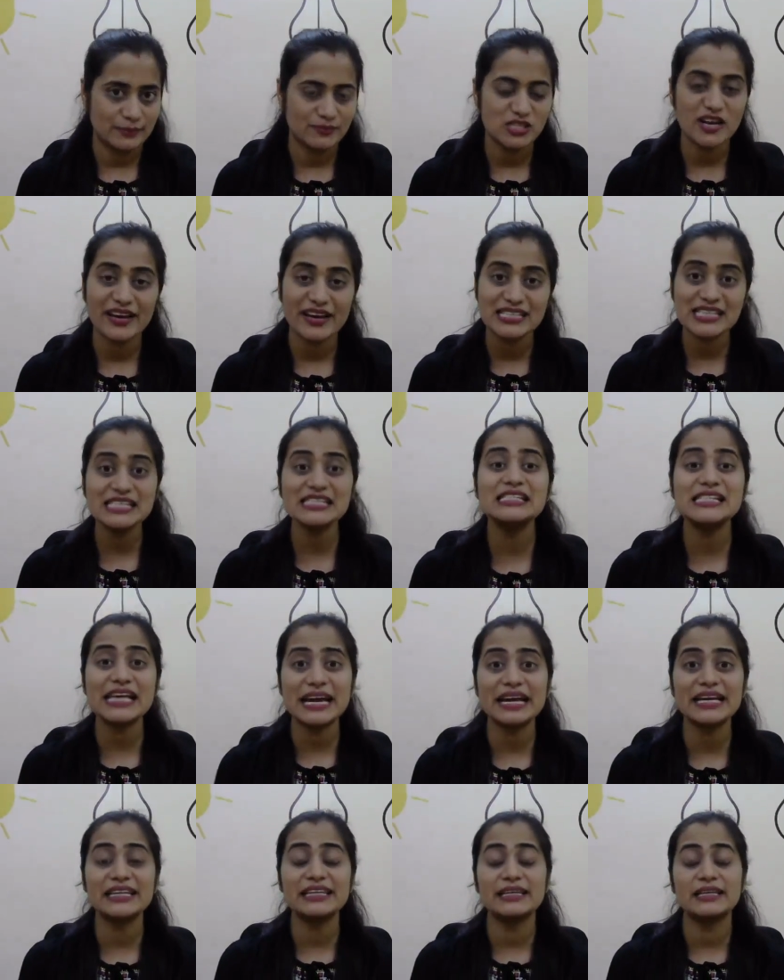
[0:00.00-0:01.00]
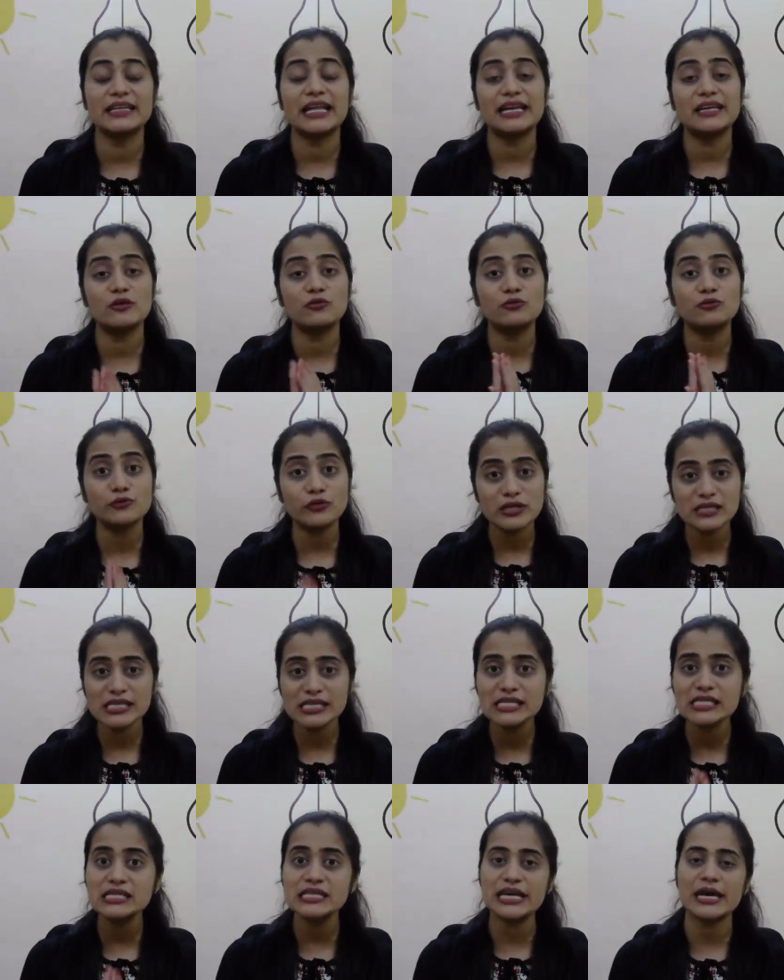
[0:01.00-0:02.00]
Now, as I said, that the
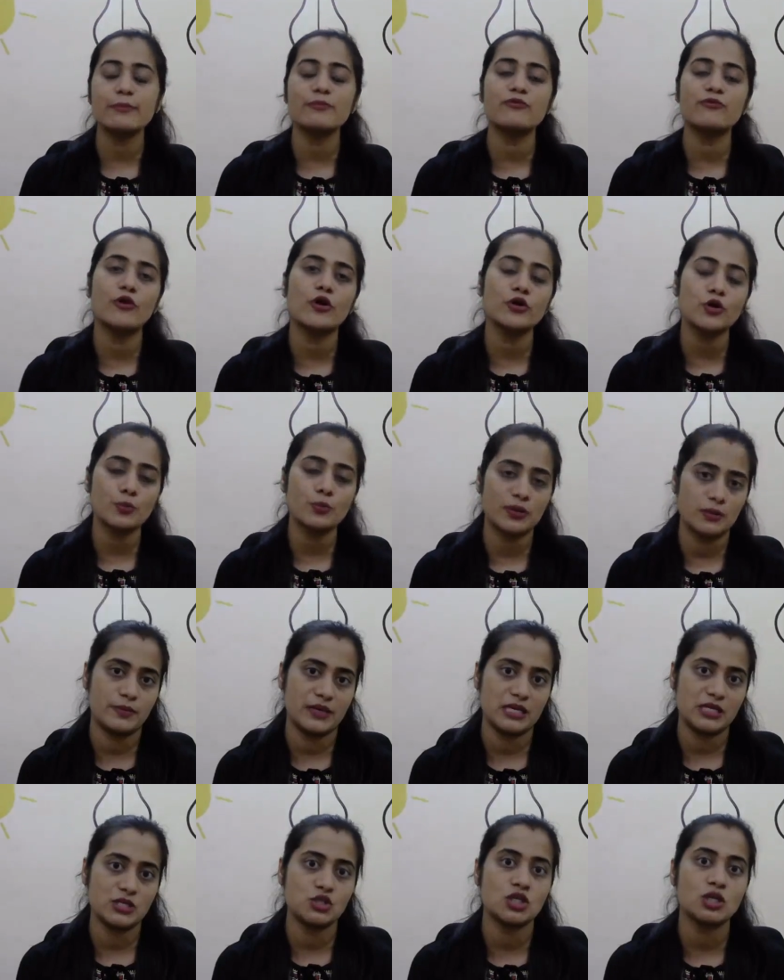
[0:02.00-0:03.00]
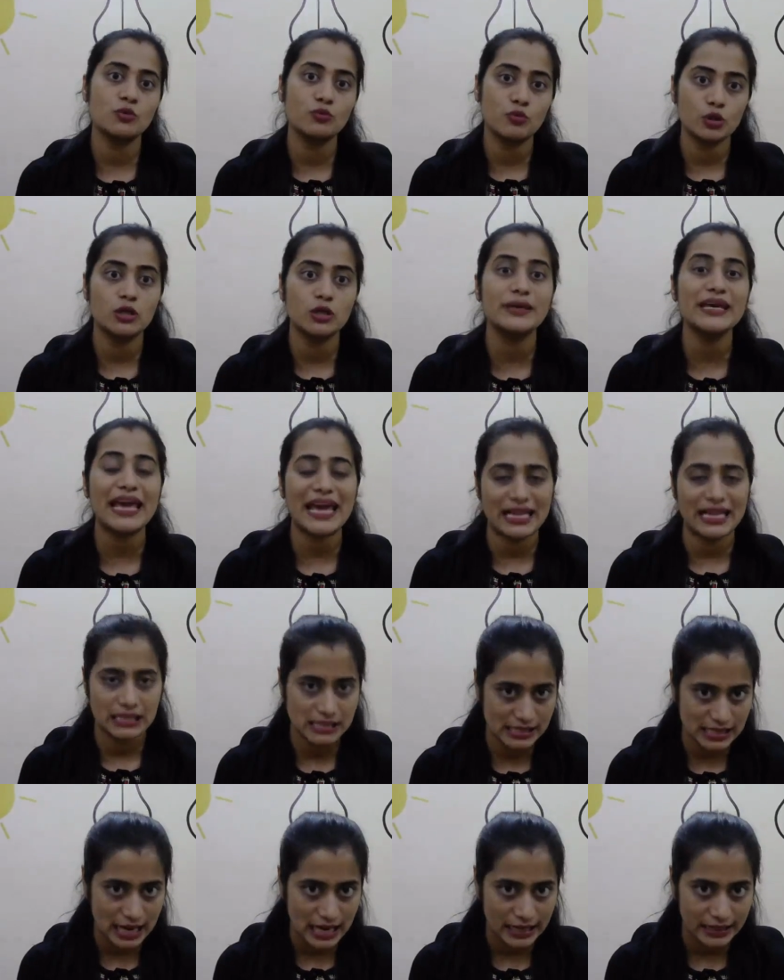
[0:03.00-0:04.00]
first step for your preparation would be
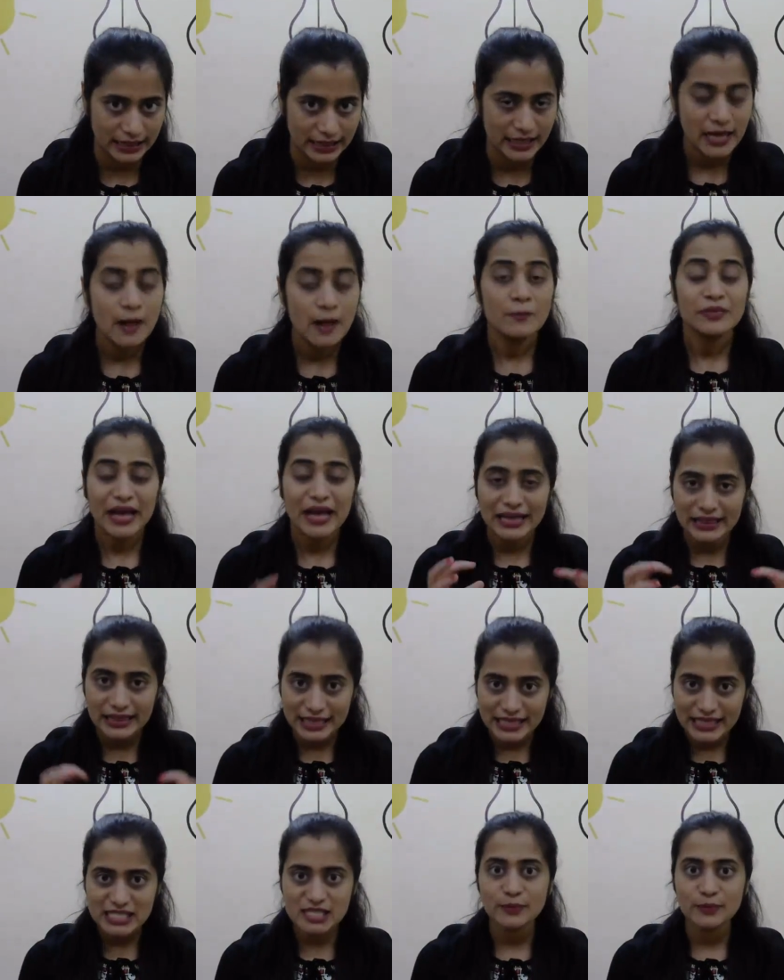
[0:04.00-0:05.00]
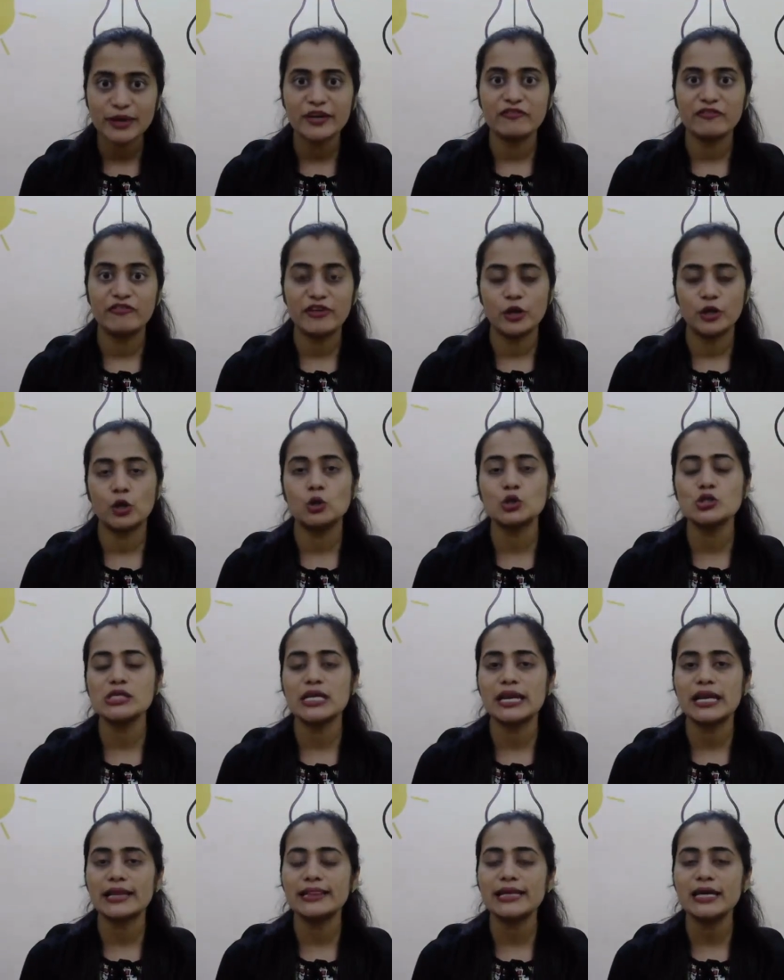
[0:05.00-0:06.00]
NCERT, and these videos are
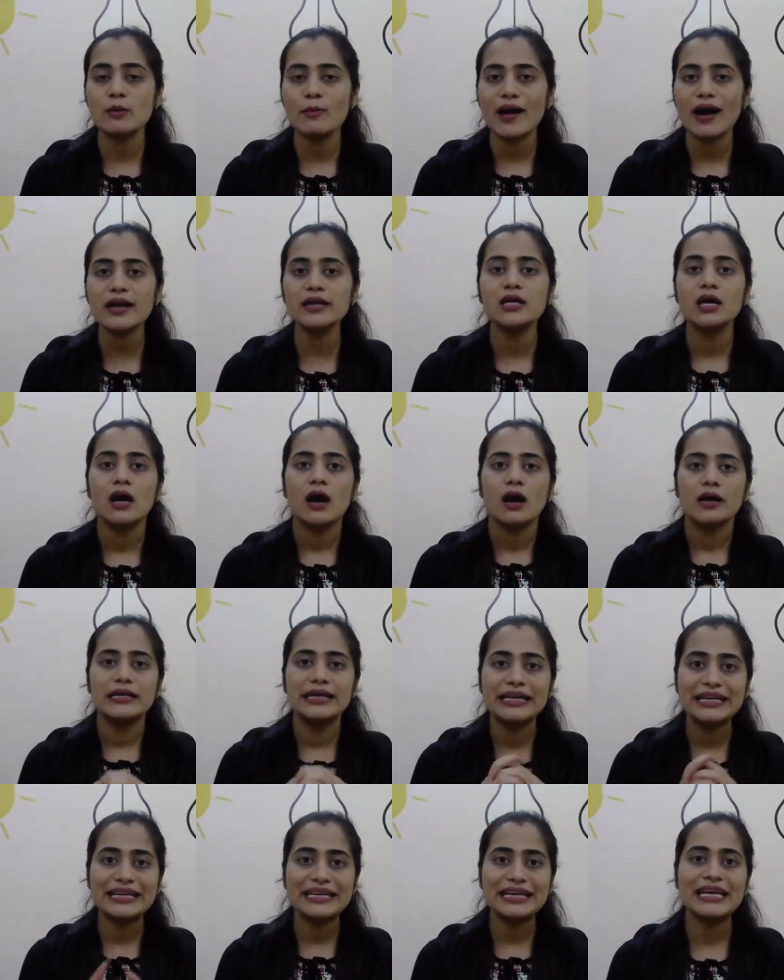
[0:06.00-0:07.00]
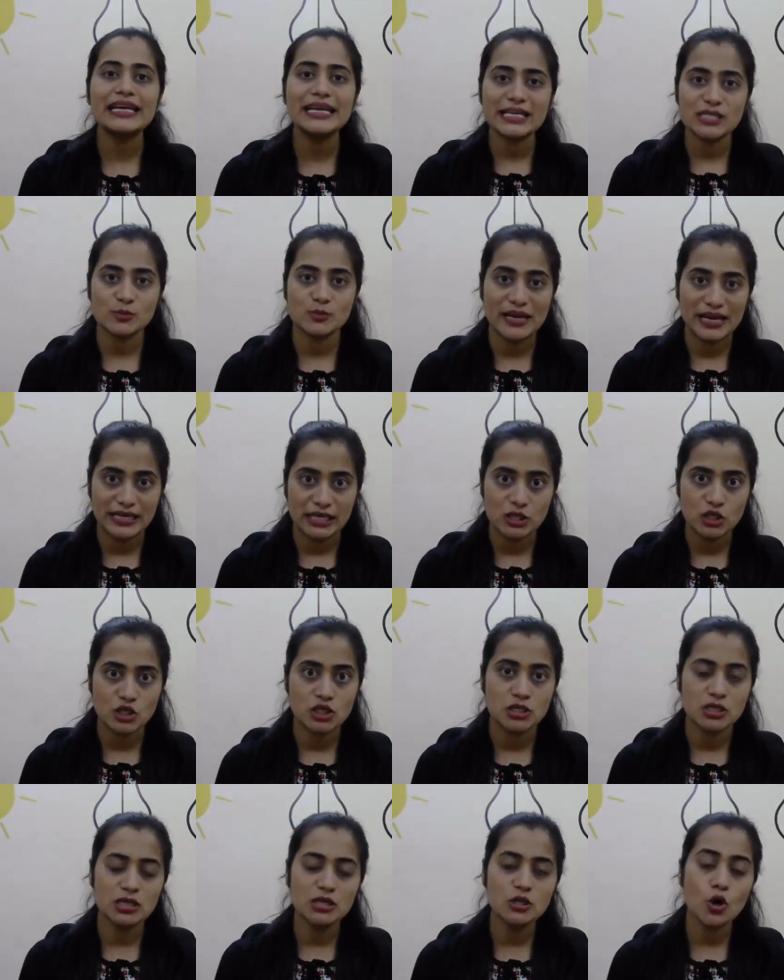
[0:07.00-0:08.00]
nothing but detailed
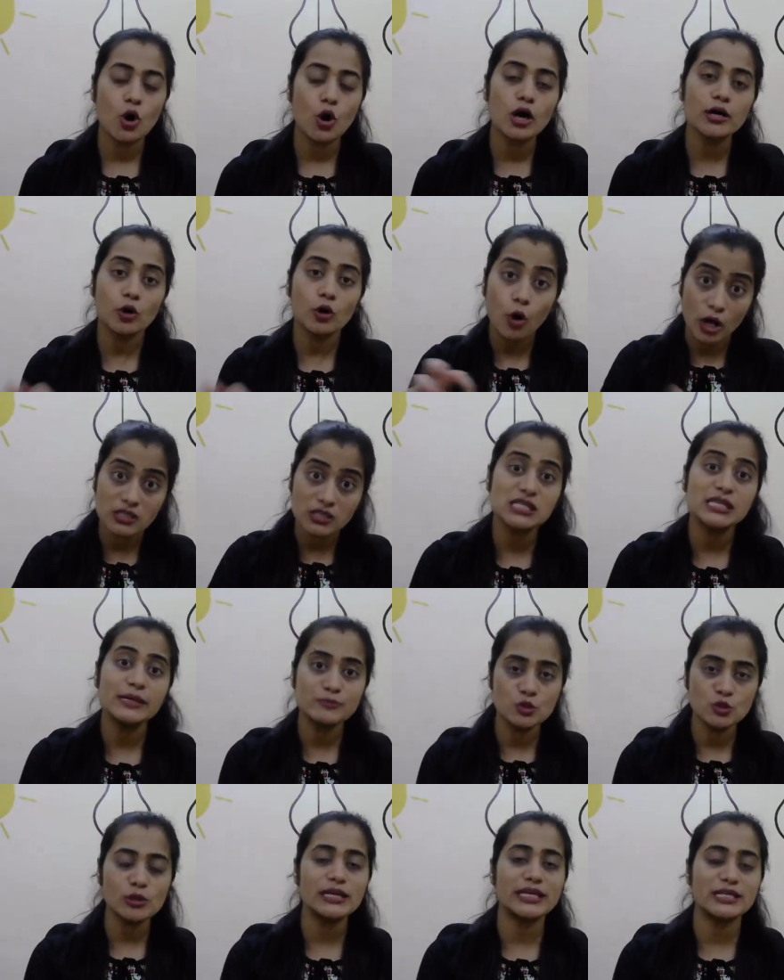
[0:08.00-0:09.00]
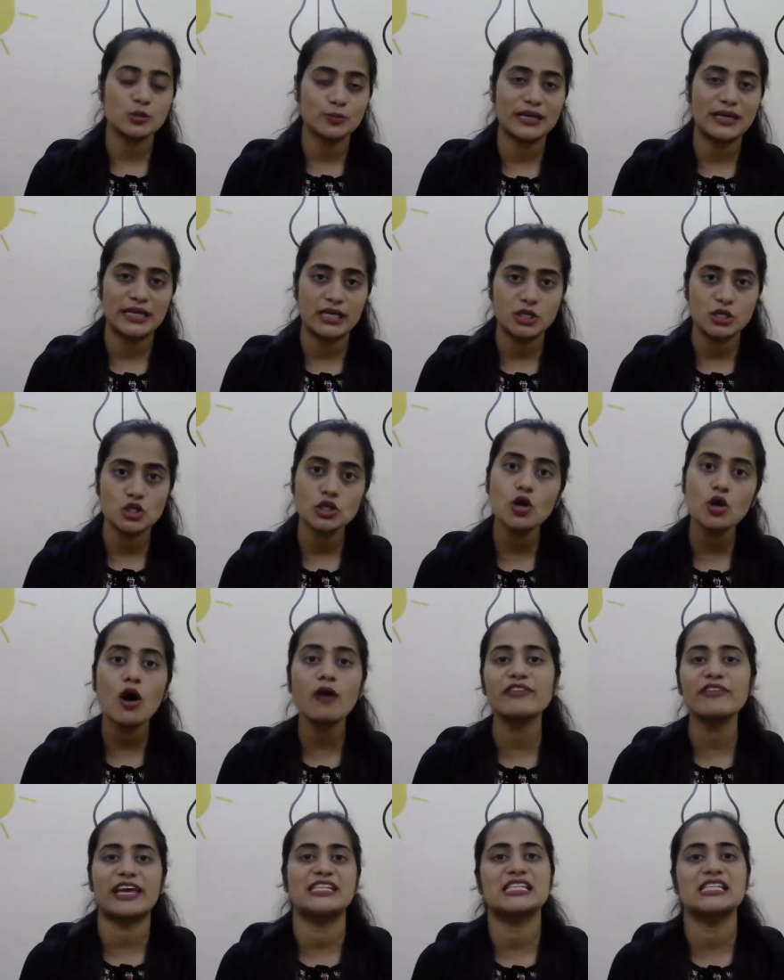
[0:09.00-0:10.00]
explanation or conceptual explanation of
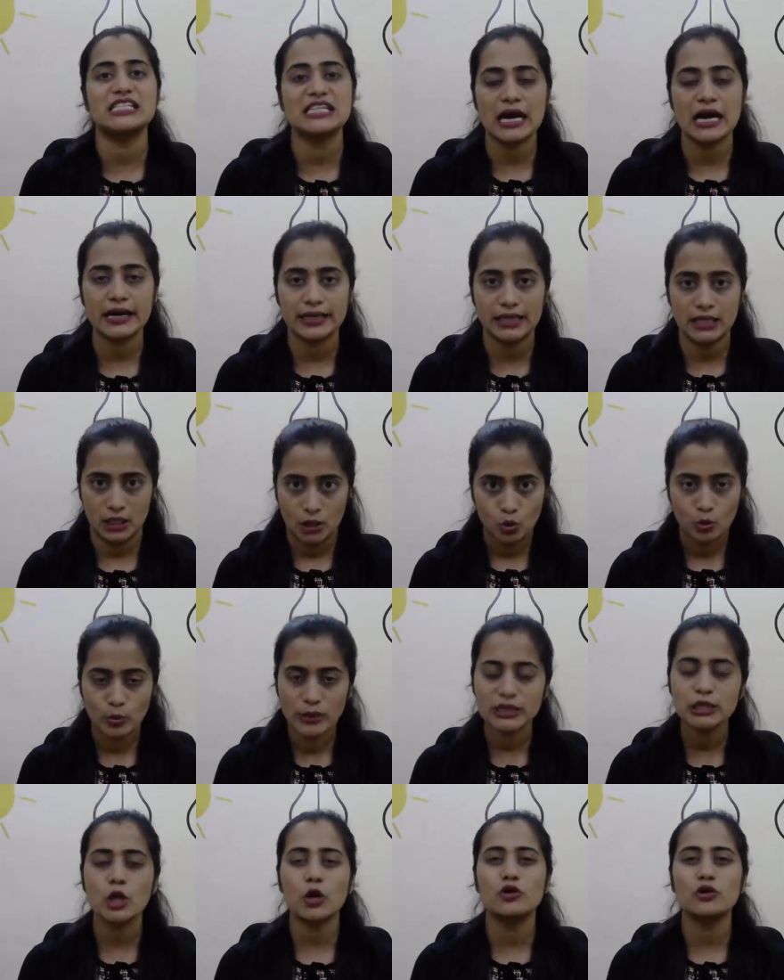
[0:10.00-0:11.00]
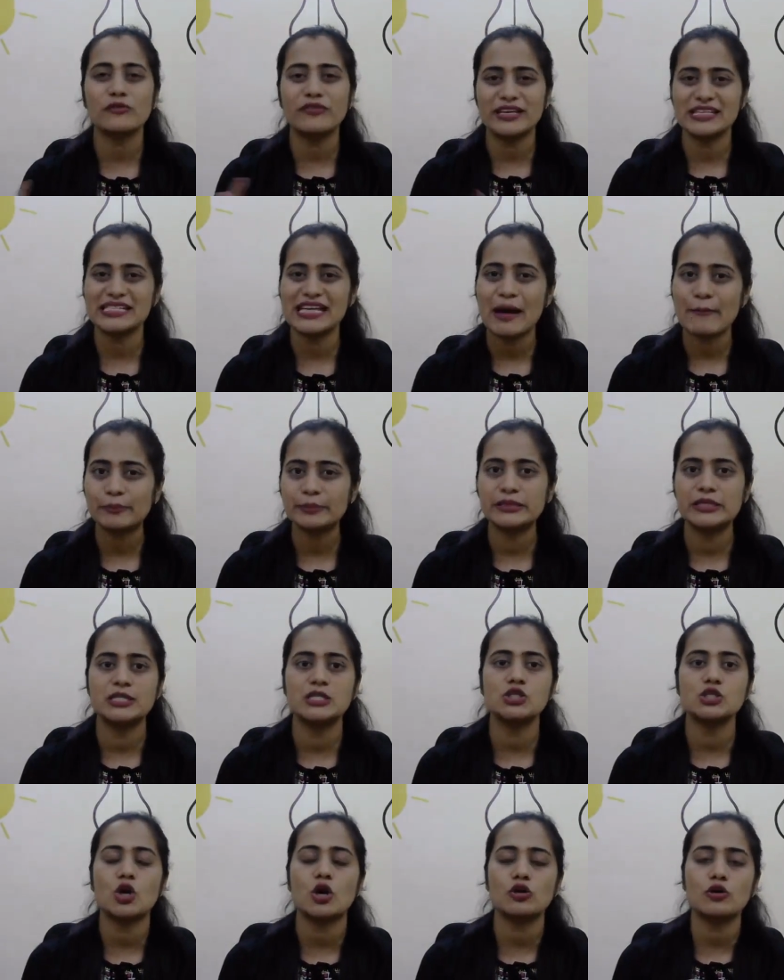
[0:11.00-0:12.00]
NCERT with lot of examples,
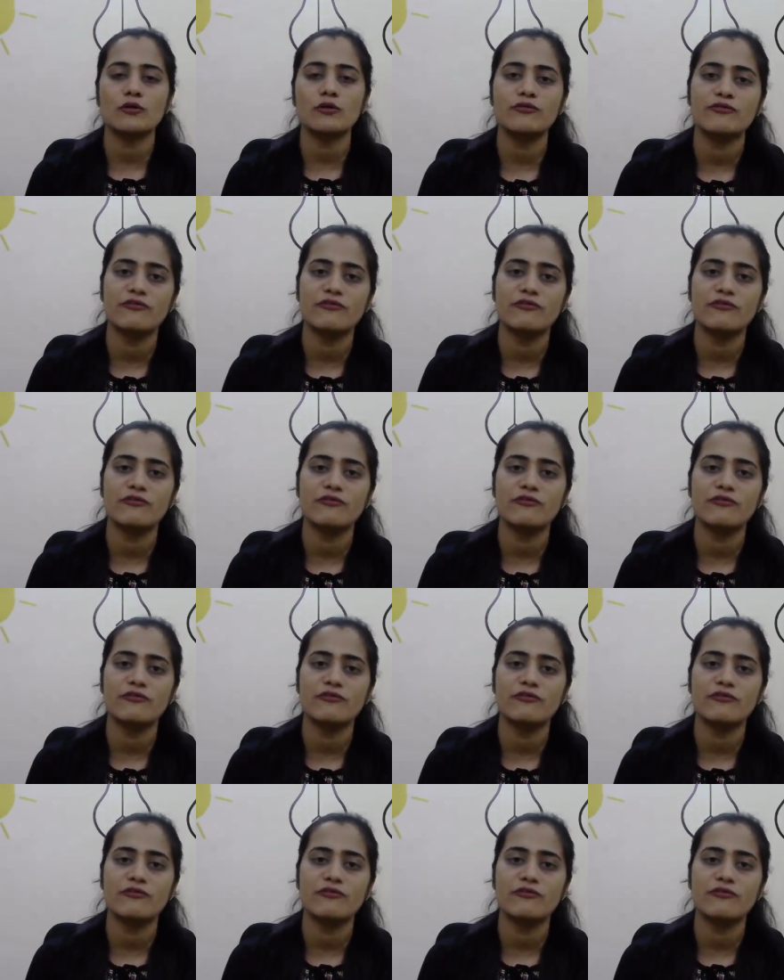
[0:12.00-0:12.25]
lot of